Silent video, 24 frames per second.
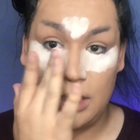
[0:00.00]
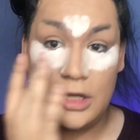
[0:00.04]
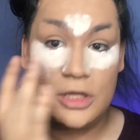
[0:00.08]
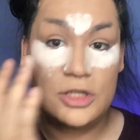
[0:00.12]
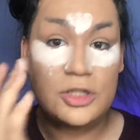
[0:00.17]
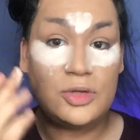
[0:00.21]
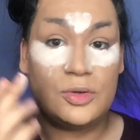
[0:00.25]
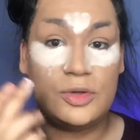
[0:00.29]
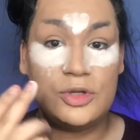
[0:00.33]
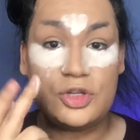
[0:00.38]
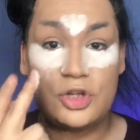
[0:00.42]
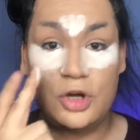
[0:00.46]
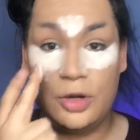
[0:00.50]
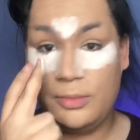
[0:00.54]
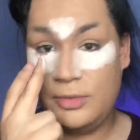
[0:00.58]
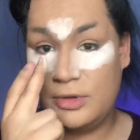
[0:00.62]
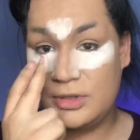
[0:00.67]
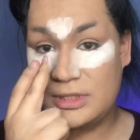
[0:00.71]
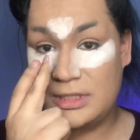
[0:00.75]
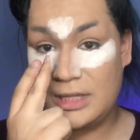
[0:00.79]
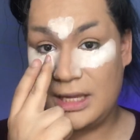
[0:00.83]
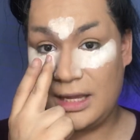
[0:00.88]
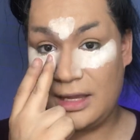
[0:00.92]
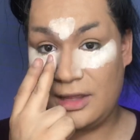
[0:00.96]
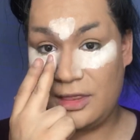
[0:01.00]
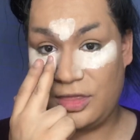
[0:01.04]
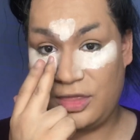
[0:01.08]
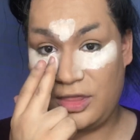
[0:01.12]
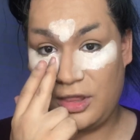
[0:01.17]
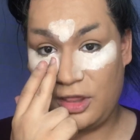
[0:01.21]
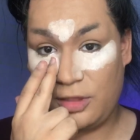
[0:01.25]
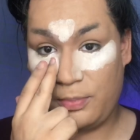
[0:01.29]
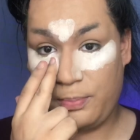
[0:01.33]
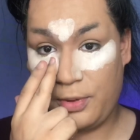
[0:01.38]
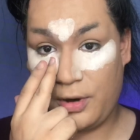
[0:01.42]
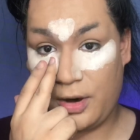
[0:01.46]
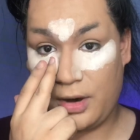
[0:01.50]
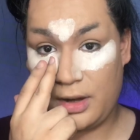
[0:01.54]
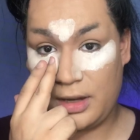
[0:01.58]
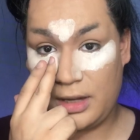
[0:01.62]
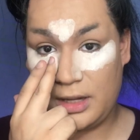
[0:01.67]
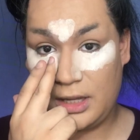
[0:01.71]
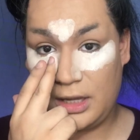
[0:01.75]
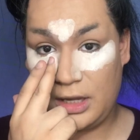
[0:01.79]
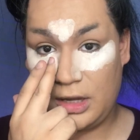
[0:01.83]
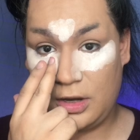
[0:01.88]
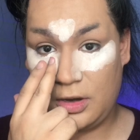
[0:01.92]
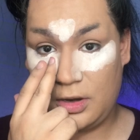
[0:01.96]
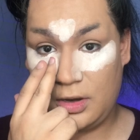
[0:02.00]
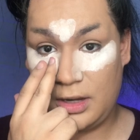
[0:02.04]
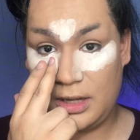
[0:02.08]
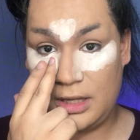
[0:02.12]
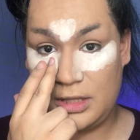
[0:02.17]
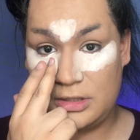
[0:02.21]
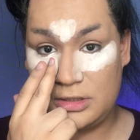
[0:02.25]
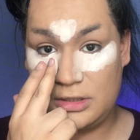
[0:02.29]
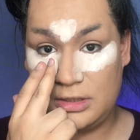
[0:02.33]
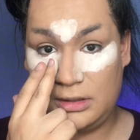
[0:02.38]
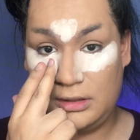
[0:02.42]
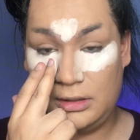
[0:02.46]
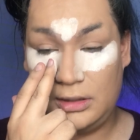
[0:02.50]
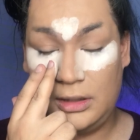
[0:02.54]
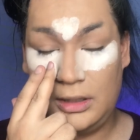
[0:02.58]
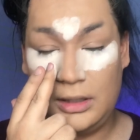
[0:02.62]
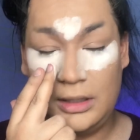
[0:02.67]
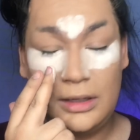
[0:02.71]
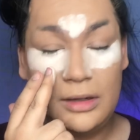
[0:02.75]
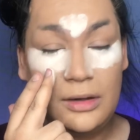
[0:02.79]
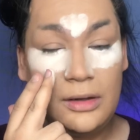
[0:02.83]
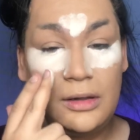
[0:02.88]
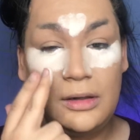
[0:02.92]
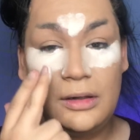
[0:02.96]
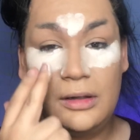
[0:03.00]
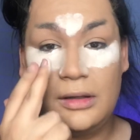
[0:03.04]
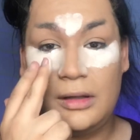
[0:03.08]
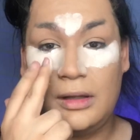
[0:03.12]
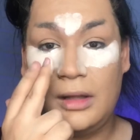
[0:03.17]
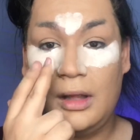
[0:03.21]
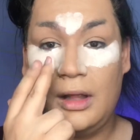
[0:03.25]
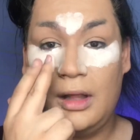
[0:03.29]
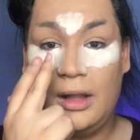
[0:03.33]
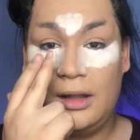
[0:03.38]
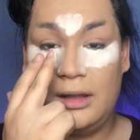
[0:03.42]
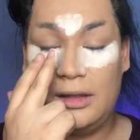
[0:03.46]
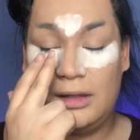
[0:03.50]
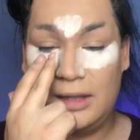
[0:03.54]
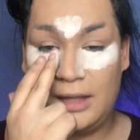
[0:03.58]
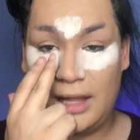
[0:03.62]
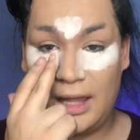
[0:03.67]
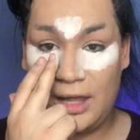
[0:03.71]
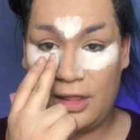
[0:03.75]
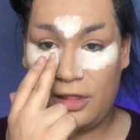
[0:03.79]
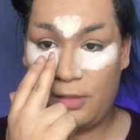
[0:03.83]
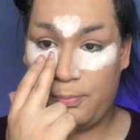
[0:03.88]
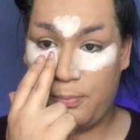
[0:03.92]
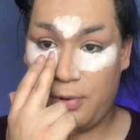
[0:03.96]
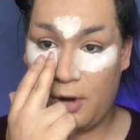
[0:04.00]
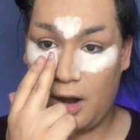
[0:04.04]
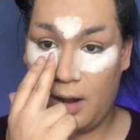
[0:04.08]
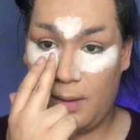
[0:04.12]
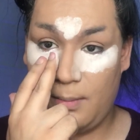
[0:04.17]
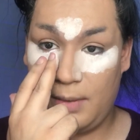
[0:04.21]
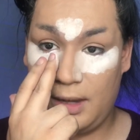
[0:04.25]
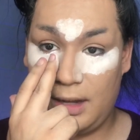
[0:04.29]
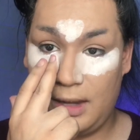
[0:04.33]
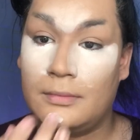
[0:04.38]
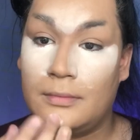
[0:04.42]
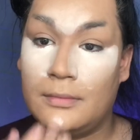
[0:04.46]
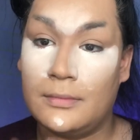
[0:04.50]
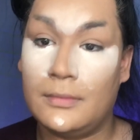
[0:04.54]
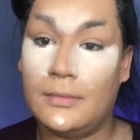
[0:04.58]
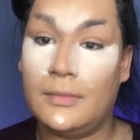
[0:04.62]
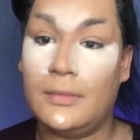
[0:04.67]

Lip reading: So it's almost like this part here is a little less prominent.